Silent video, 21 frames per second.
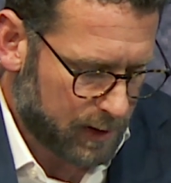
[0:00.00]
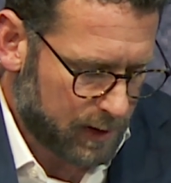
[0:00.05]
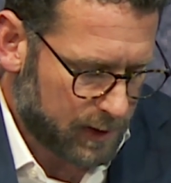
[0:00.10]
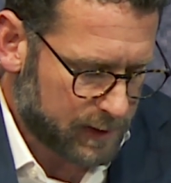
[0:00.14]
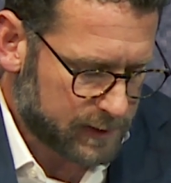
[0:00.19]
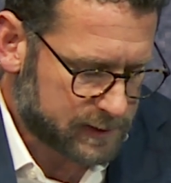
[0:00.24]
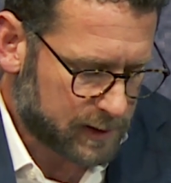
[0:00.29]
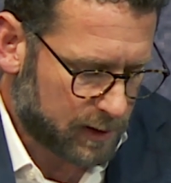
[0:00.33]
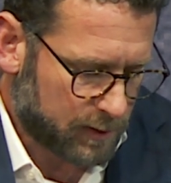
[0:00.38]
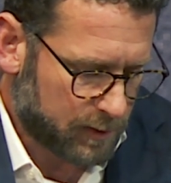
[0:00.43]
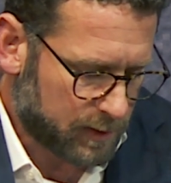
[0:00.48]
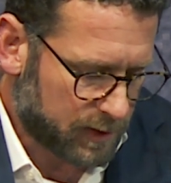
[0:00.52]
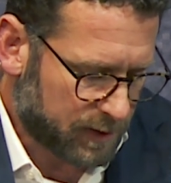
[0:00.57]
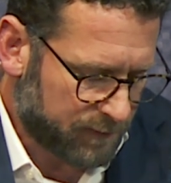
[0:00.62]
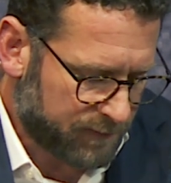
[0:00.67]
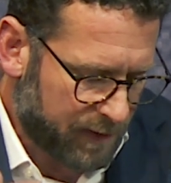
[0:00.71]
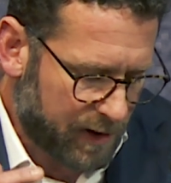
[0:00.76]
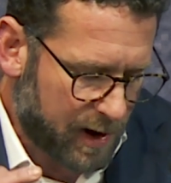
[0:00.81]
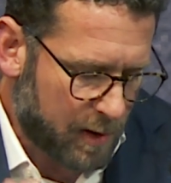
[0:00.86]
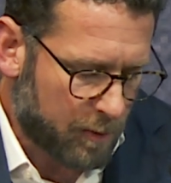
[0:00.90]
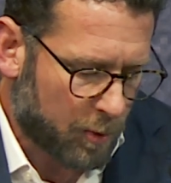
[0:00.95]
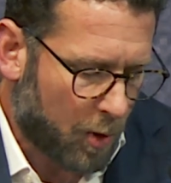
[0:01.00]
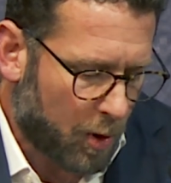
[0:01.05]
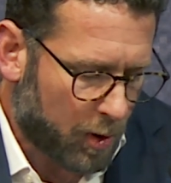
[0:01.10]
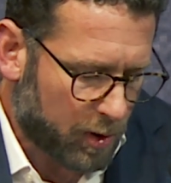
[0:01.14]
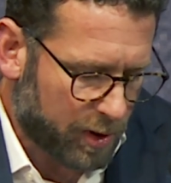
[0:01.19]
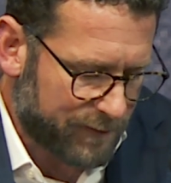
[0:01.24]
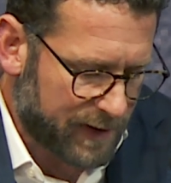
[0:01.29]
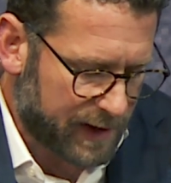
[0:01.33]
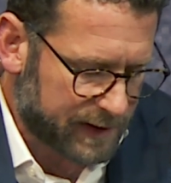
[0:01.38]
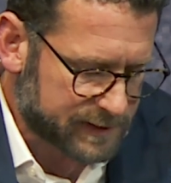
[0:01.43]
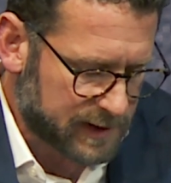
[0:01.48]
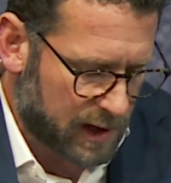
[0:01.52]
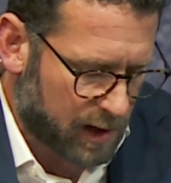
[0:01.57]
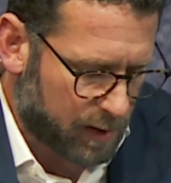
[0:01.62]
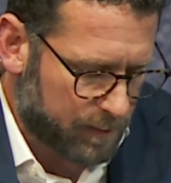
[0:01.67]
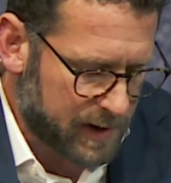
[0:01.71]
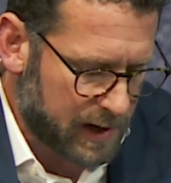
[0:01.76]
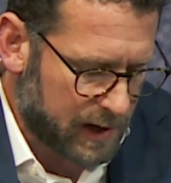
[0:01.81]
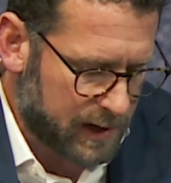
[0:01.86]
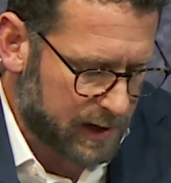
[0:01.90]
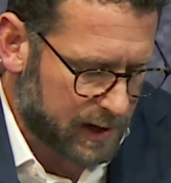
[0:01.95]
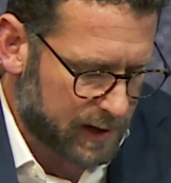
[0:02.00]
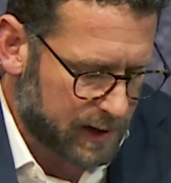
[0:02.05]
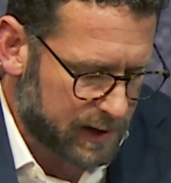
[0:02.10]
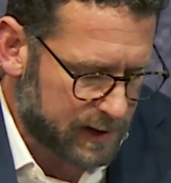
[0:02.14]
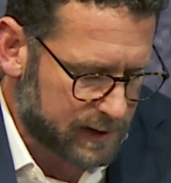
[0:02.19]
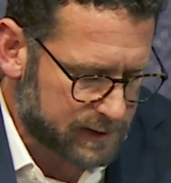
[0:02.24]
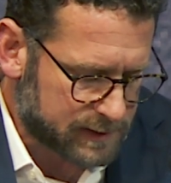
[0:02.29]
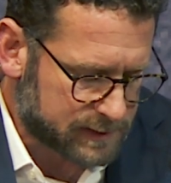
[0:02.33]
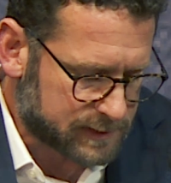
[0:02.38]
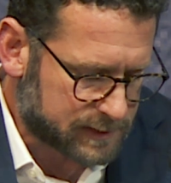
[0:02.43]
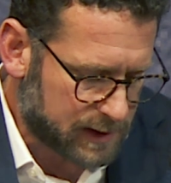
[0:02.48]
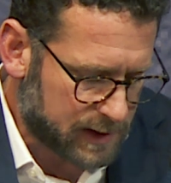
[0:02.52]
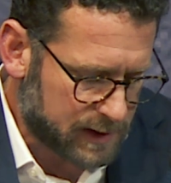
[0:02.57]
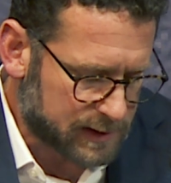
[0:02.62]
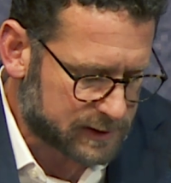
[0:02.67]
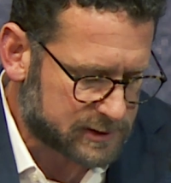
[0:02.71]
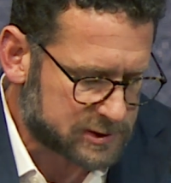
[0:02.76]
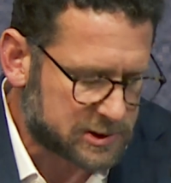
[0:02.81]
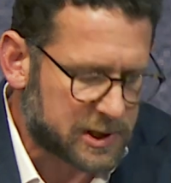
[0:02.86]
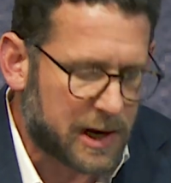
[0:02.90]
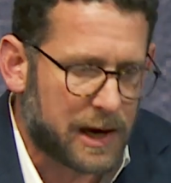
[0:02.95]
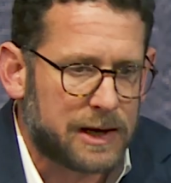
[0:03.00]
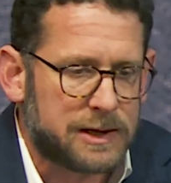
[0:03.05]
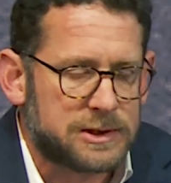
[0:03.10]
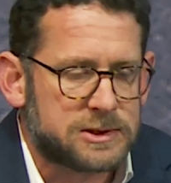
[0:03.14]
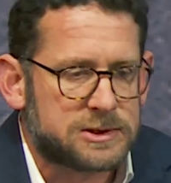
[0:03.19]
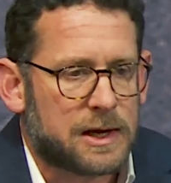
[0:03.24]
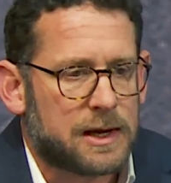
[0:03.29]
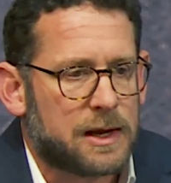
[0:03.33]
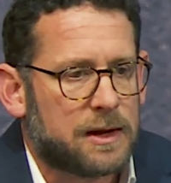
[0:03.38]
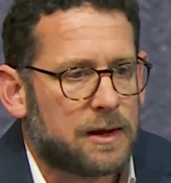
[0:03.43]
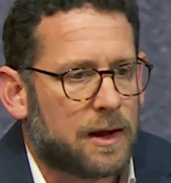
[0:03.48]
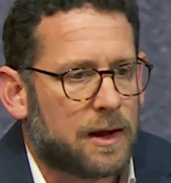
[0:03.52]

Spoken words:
So the very role of exile media is changing,